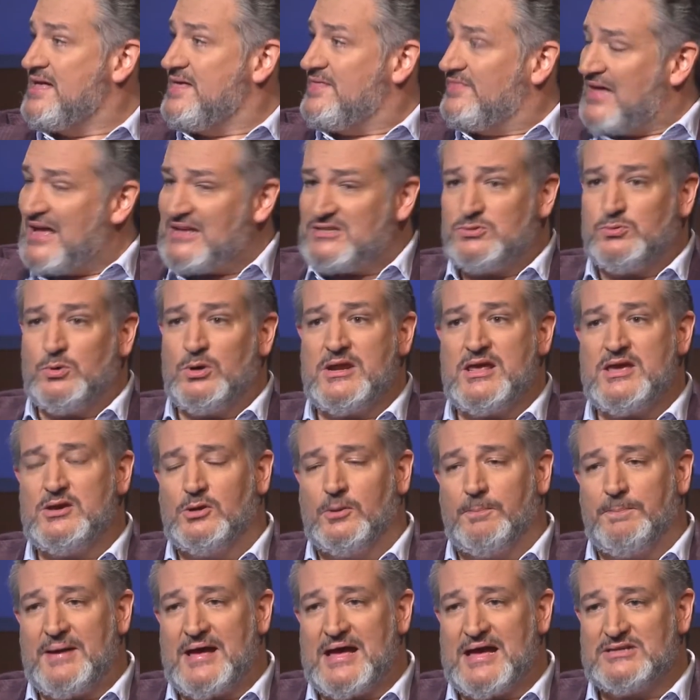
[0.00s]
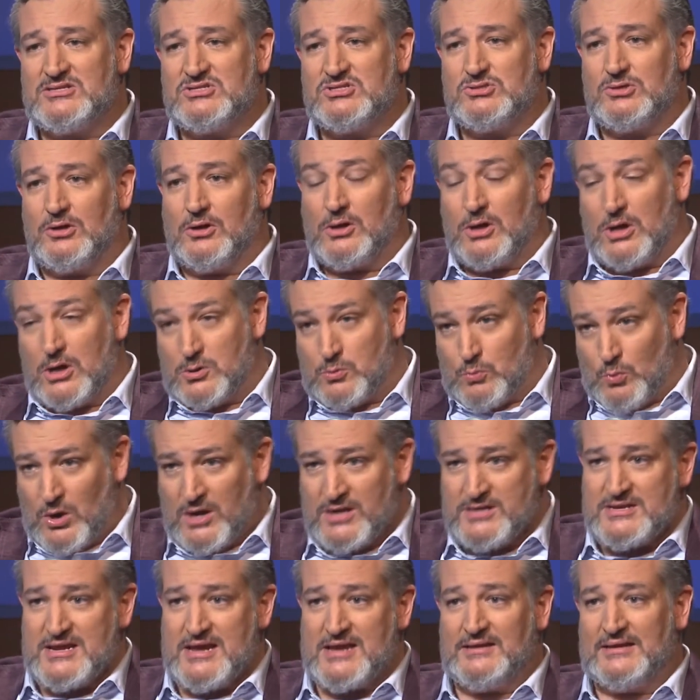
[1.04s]
That's what Eagle Pass saw on
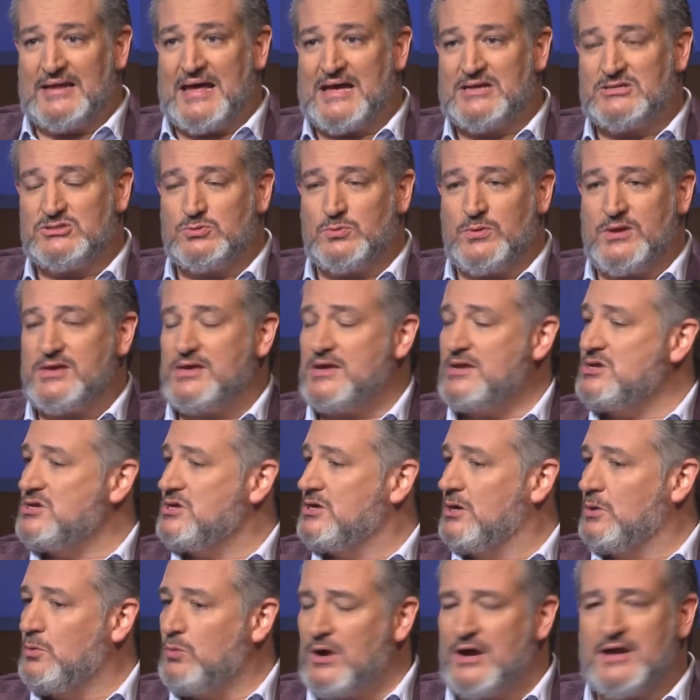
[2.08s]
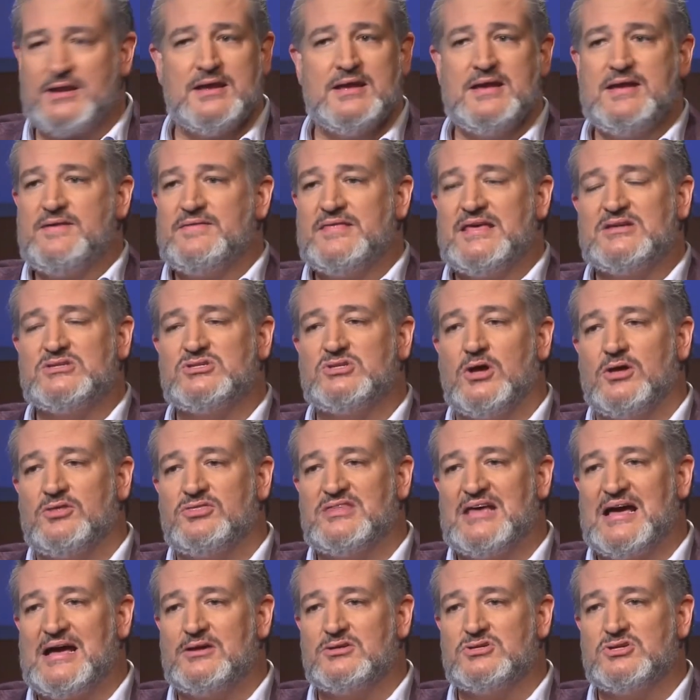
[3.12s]
one day last week. And you know what? They saw
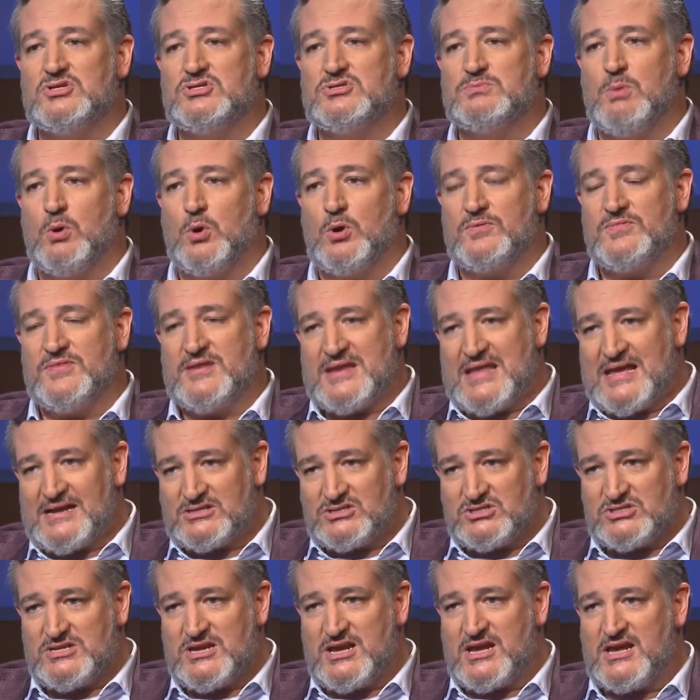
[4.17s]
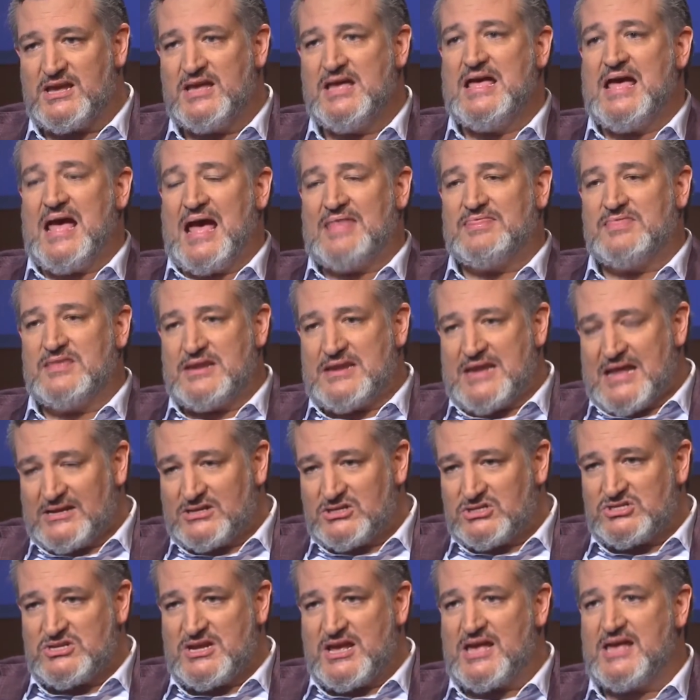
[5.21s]
thousands more the next day and the
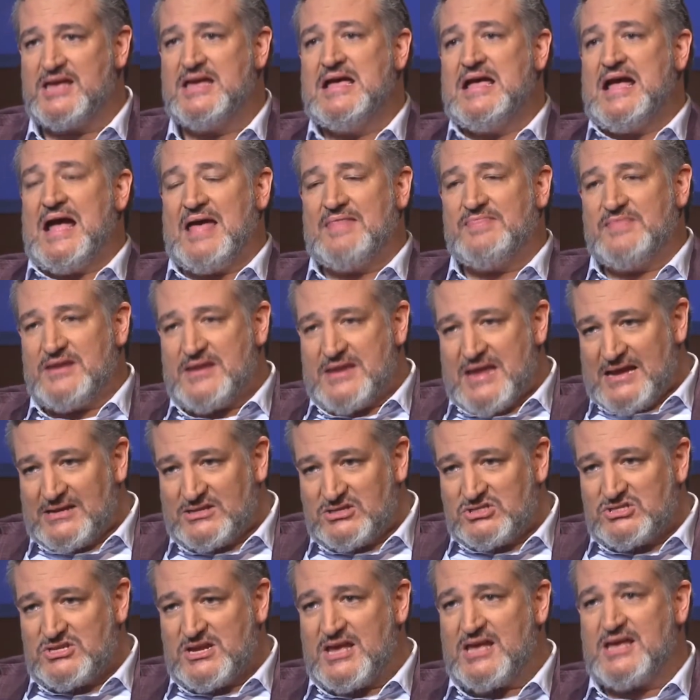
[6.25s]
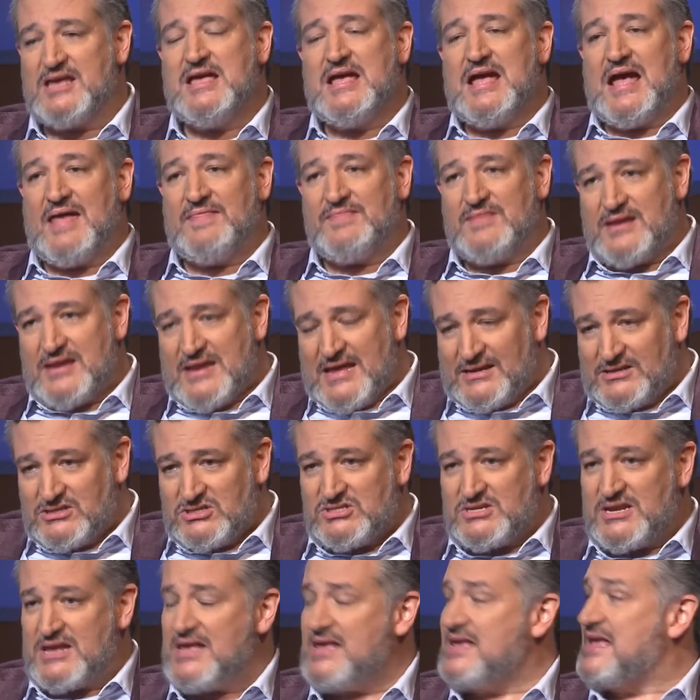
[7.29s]
next day and the next day and the
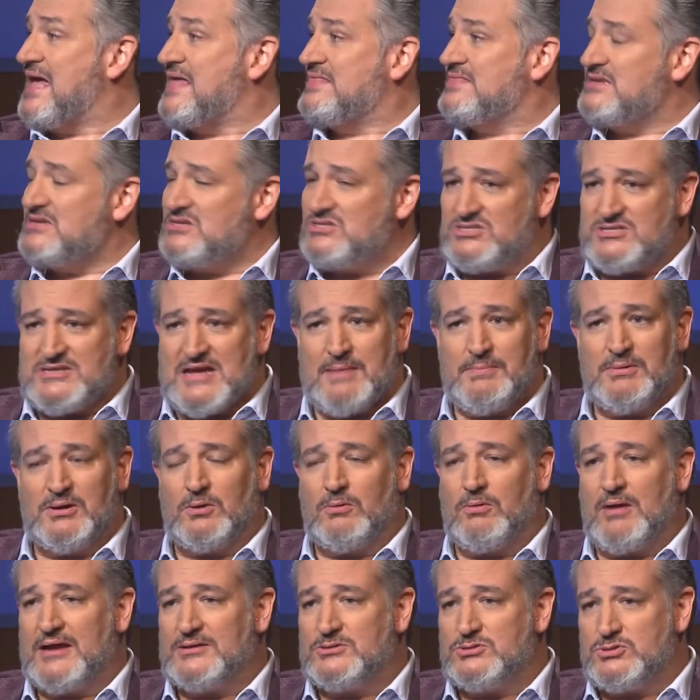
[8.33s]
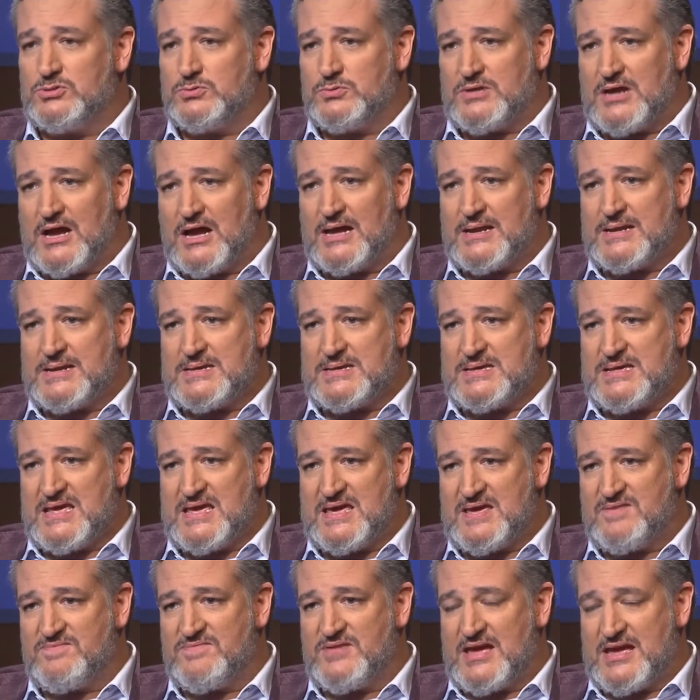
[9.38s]
next day. And these Democrats do not
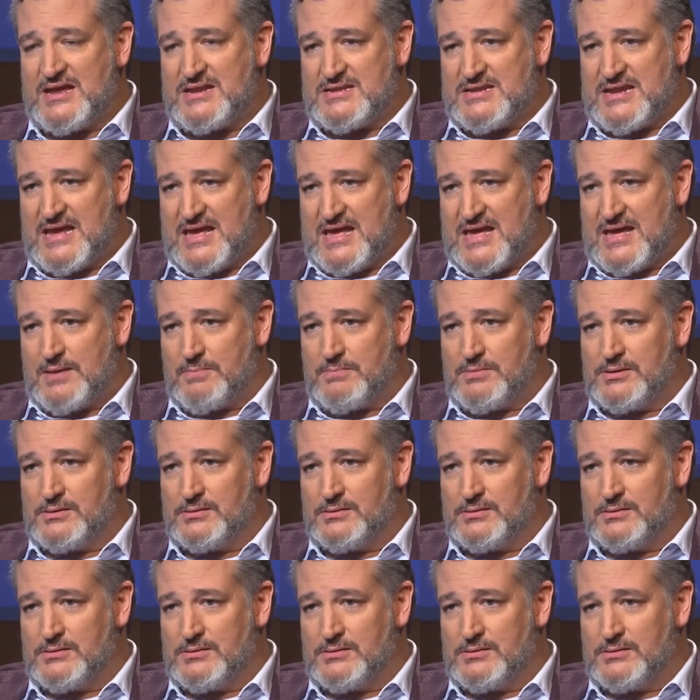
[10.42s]
give a damn.